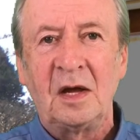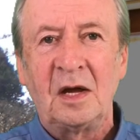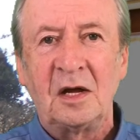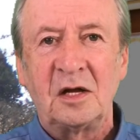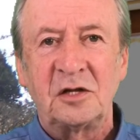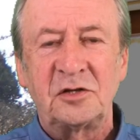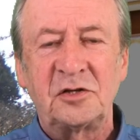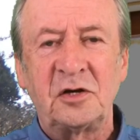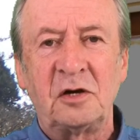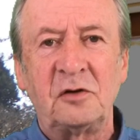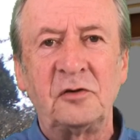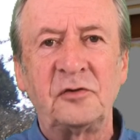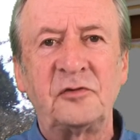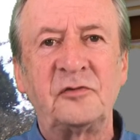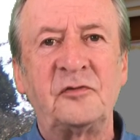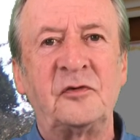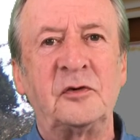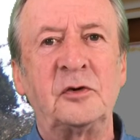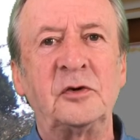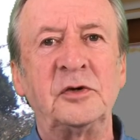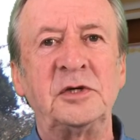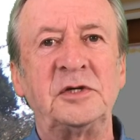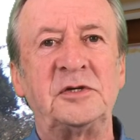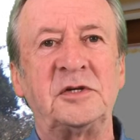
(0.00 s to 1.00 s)
Charles
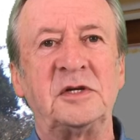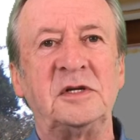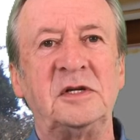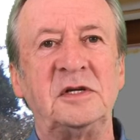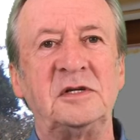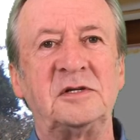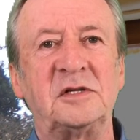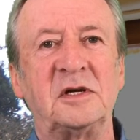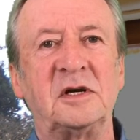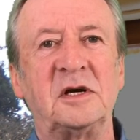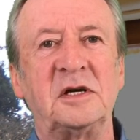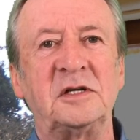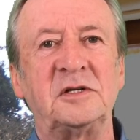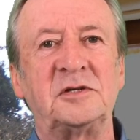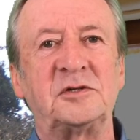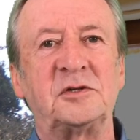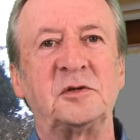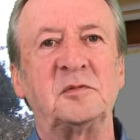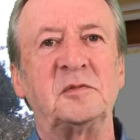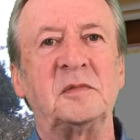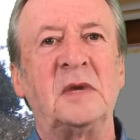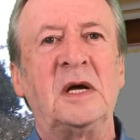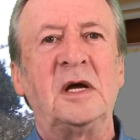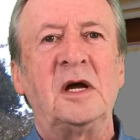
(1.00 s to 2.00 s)
Voysey designed
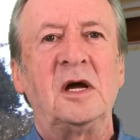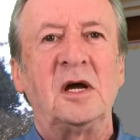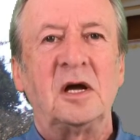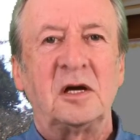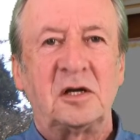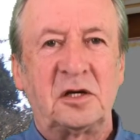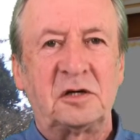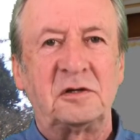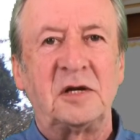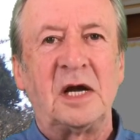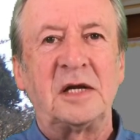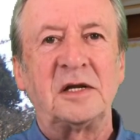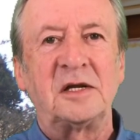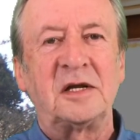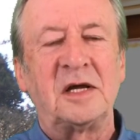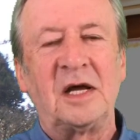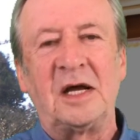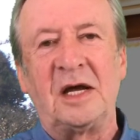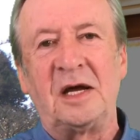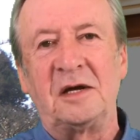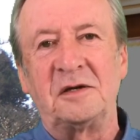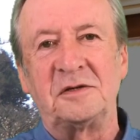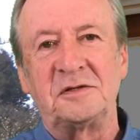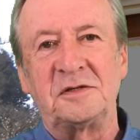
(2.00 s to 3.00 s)
some grand
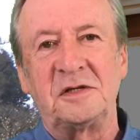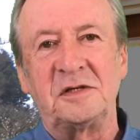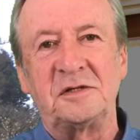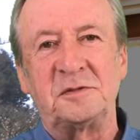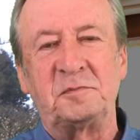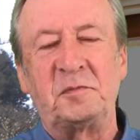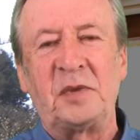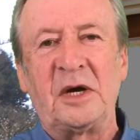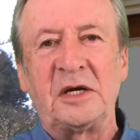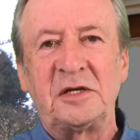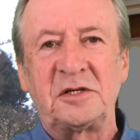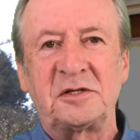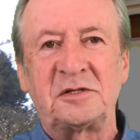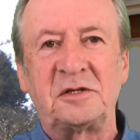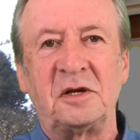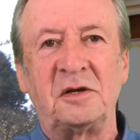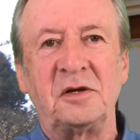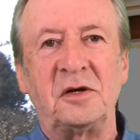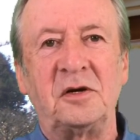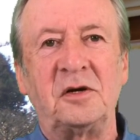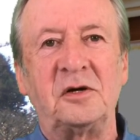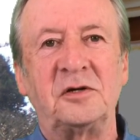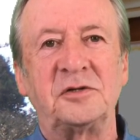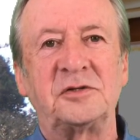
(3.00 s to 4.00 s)
houses based on
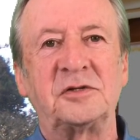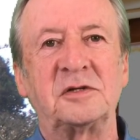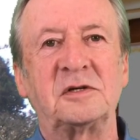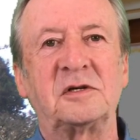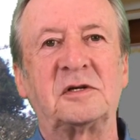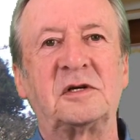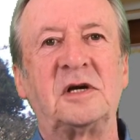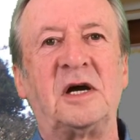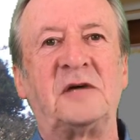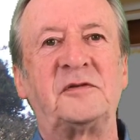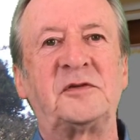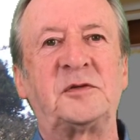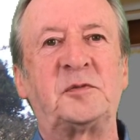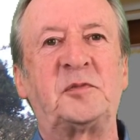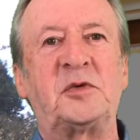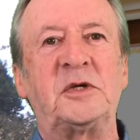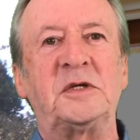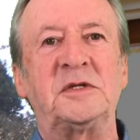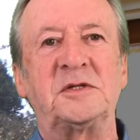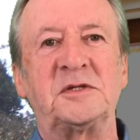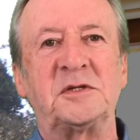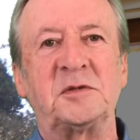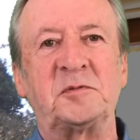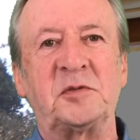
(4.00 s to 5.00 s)
arts and crafts
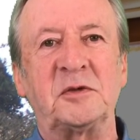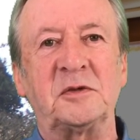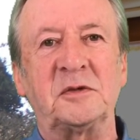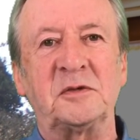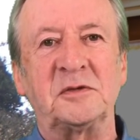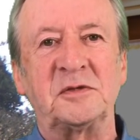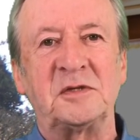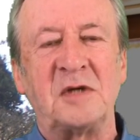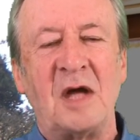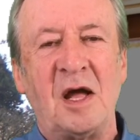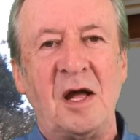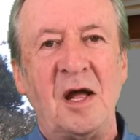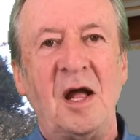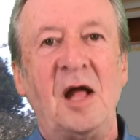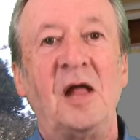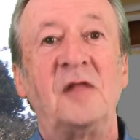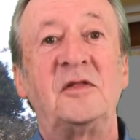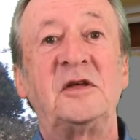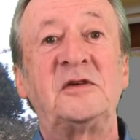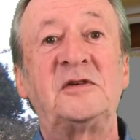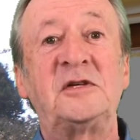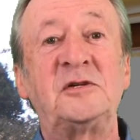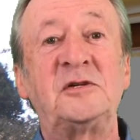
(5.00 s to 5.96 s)
principles. This is